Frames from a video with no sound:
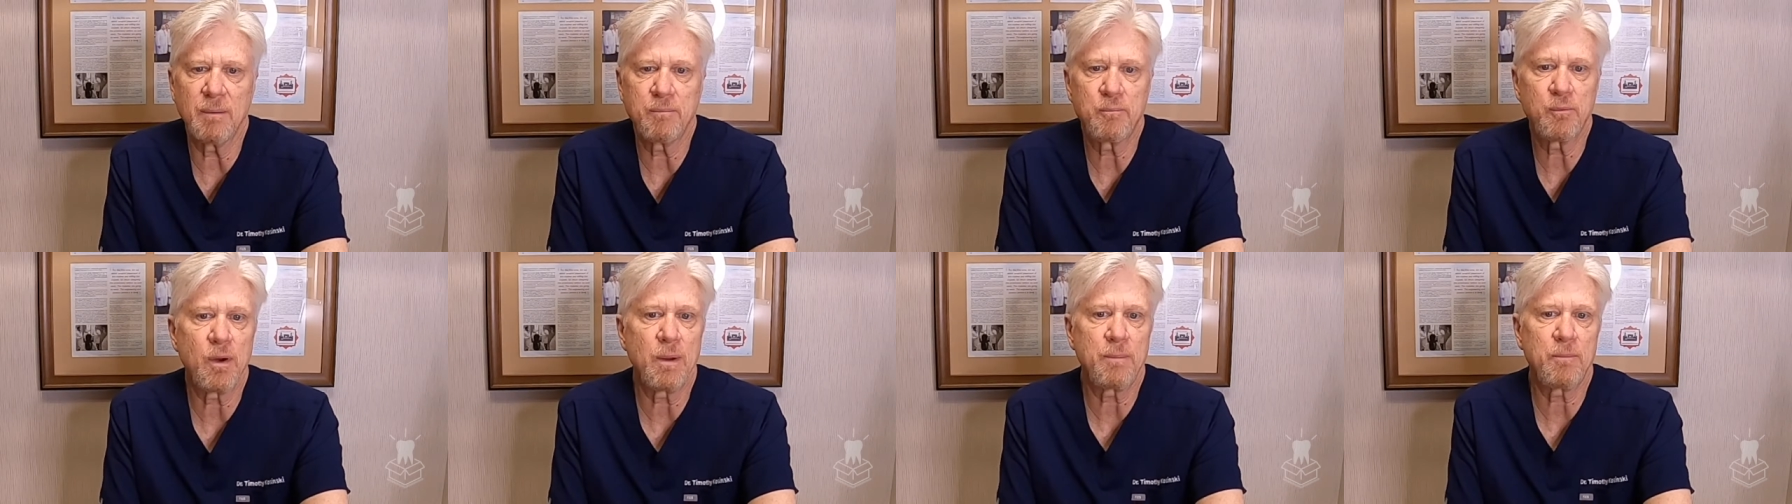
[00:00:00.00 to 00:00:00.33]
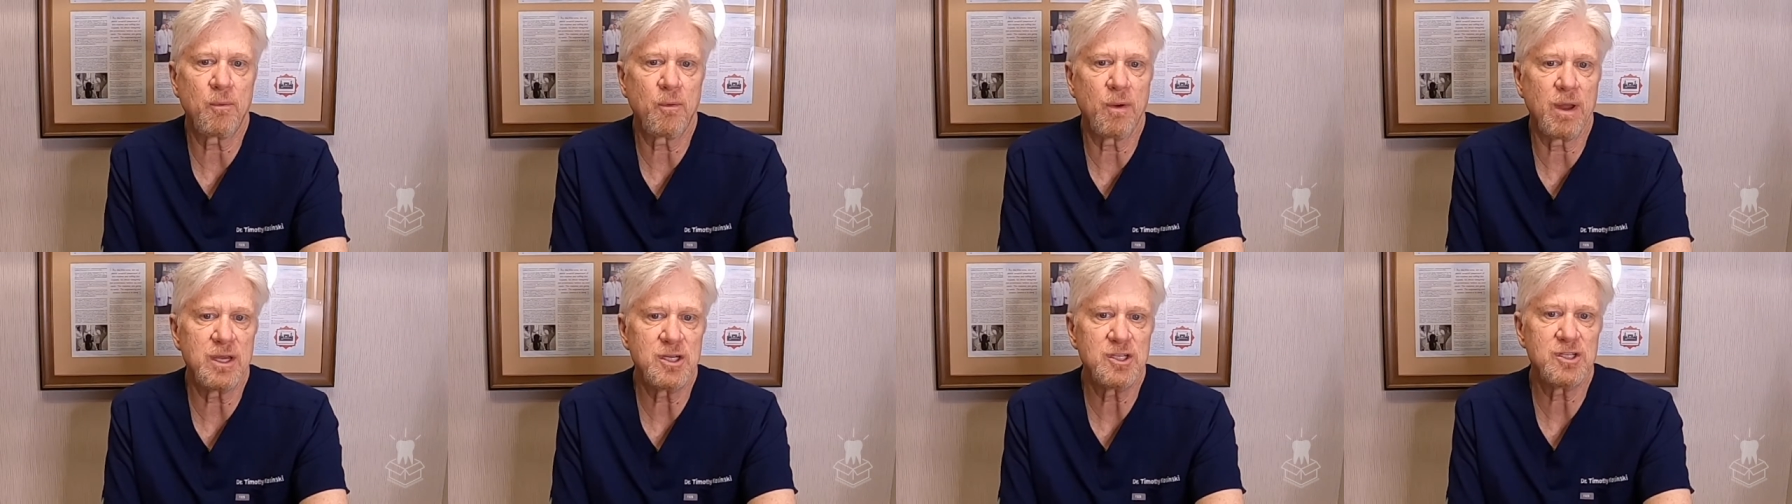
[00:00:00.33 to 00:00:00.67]

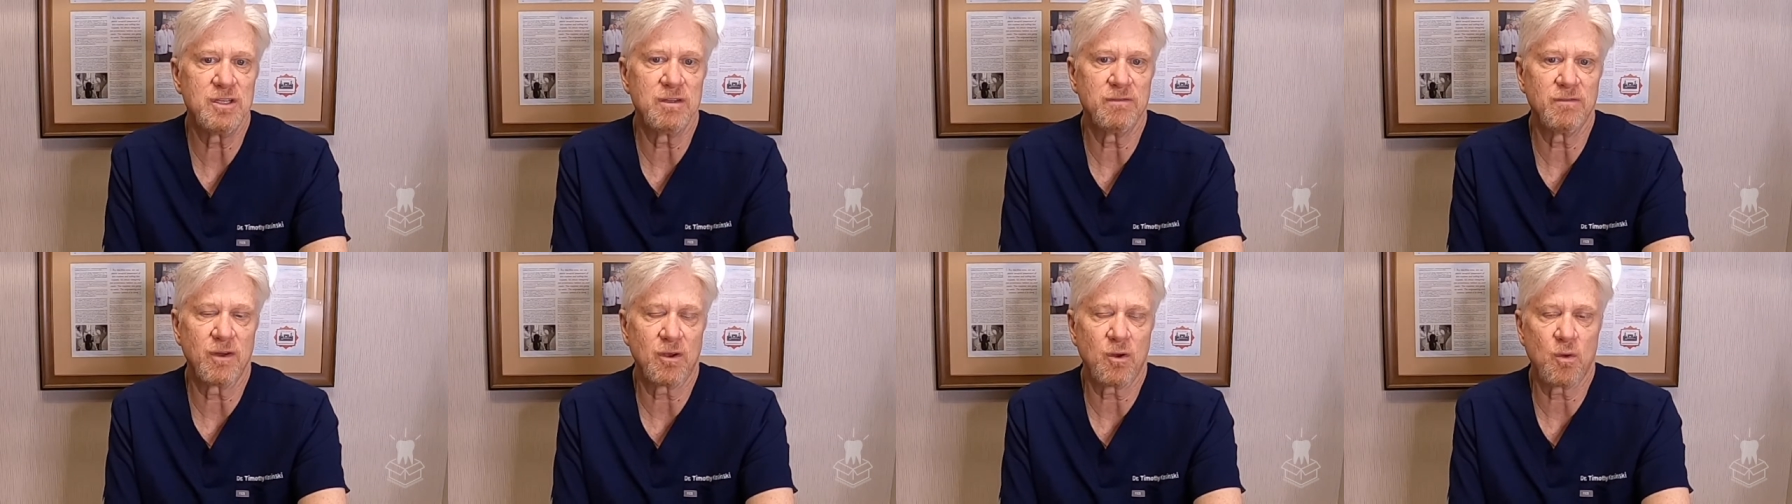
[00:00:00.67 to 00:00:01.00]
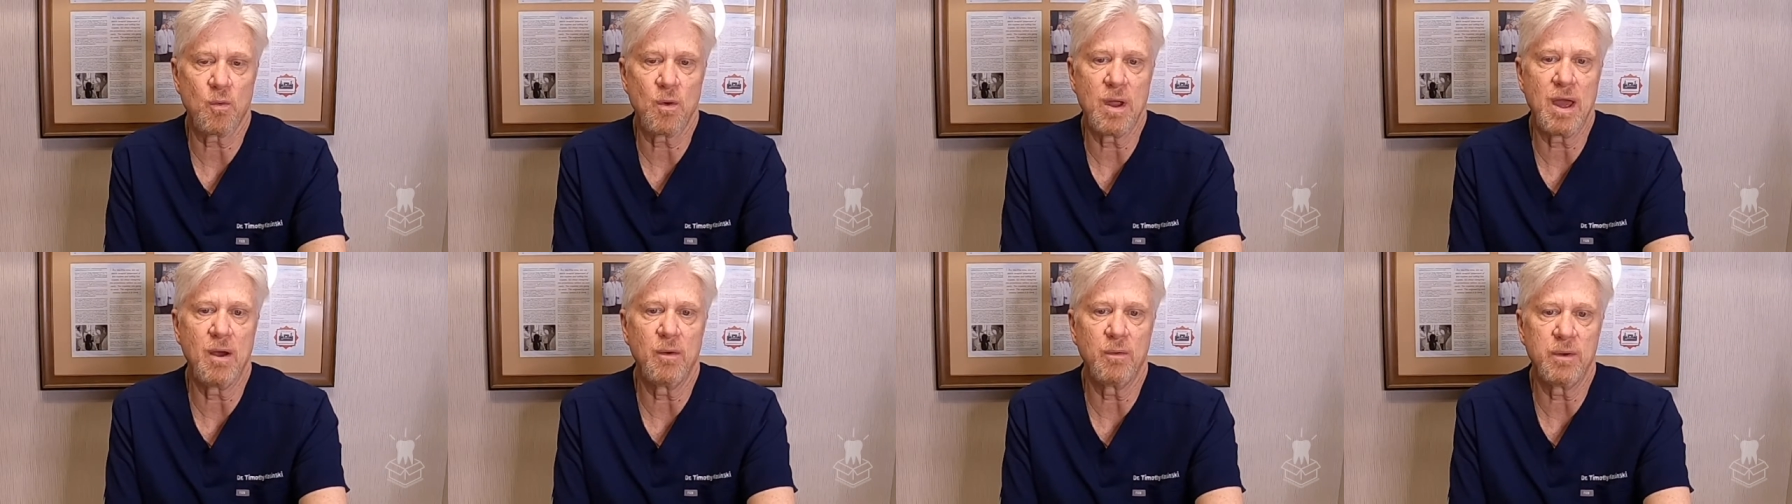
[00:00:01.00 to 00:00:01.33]
preparation of a
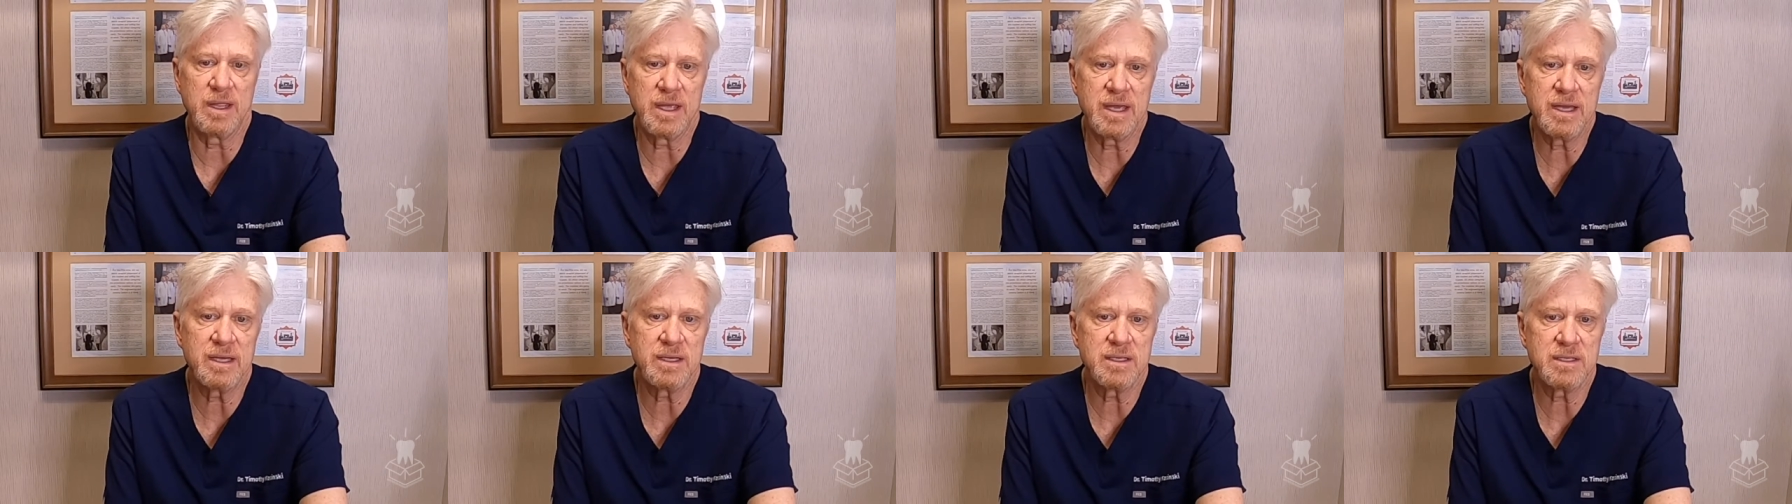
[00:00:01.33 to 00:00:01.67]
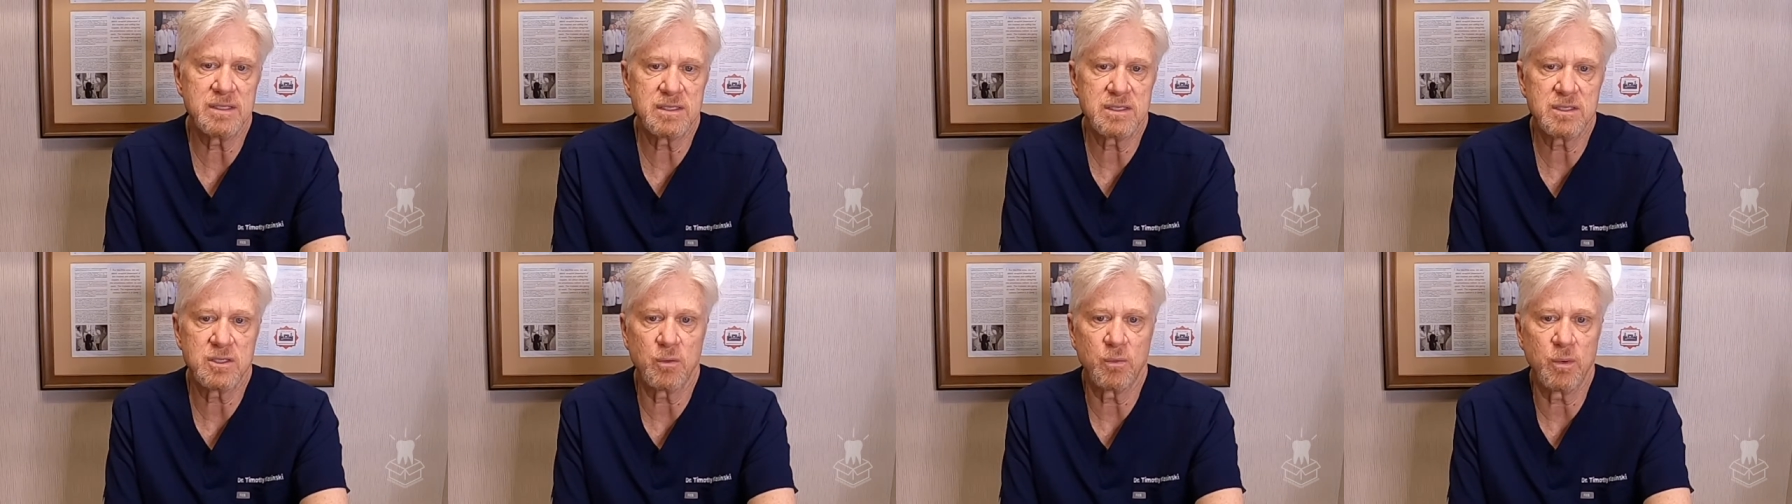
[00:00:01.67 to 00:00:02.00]
crown
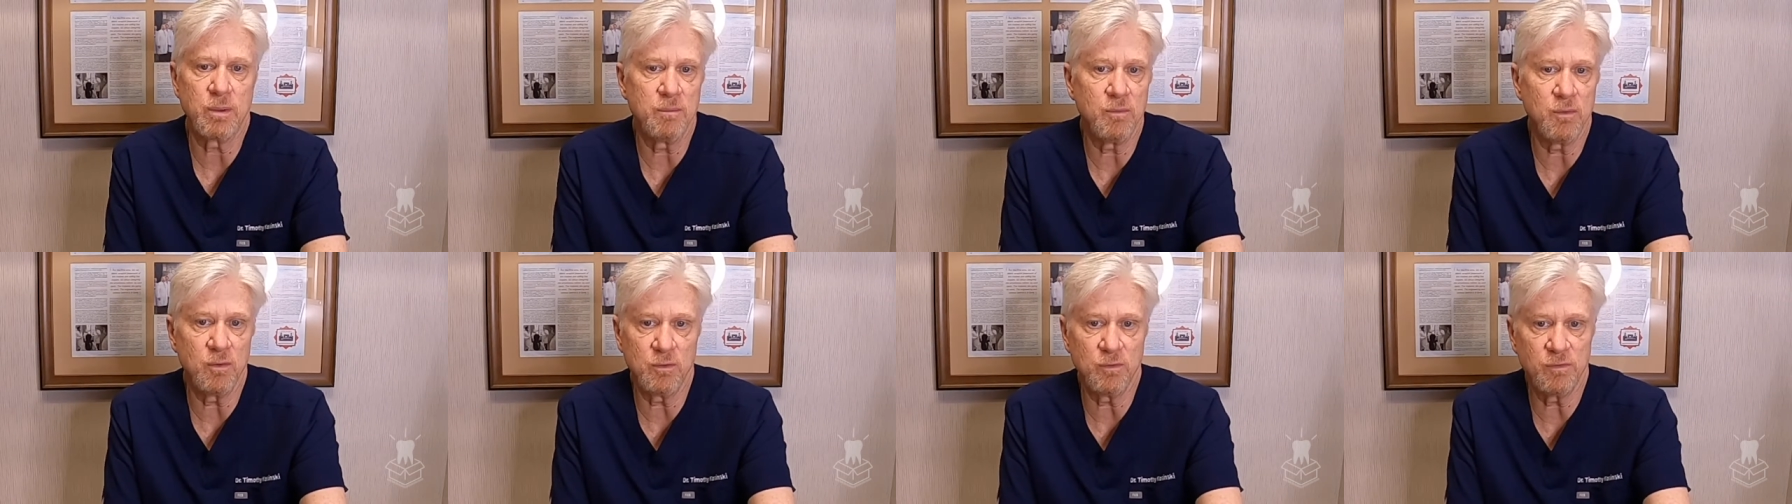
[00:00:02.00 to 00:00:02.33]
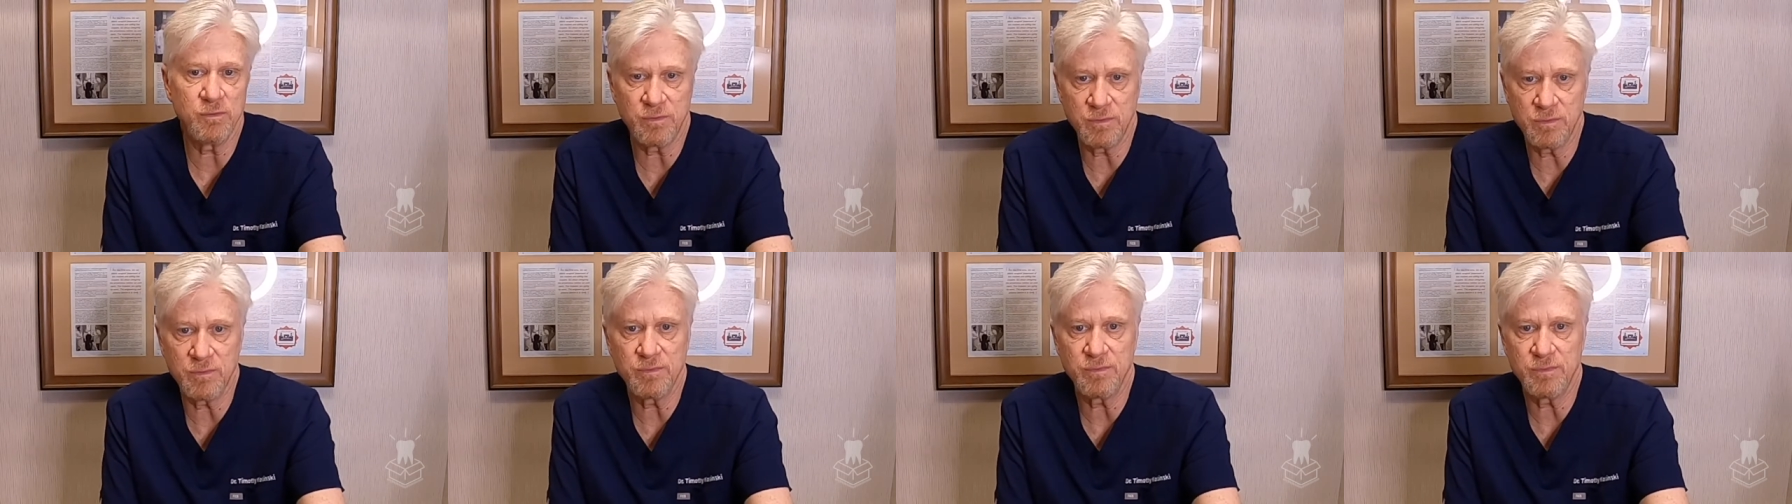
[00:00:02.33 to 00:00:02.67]
is to remove